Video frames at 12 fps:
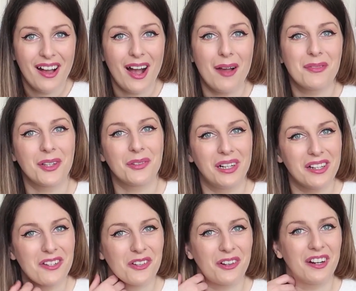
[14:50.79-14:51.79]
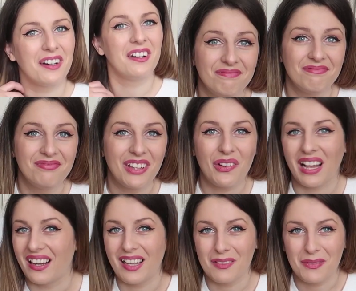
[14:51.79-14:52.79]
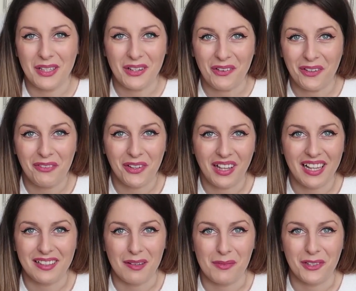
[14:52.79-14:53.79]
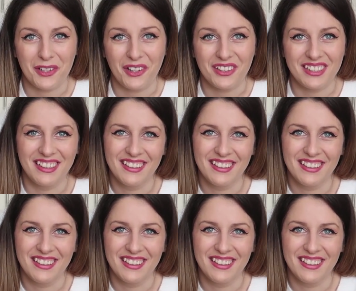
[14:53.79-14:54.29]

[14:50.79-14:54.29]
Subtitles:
I'm not really sure. You can let me know if you like them or not.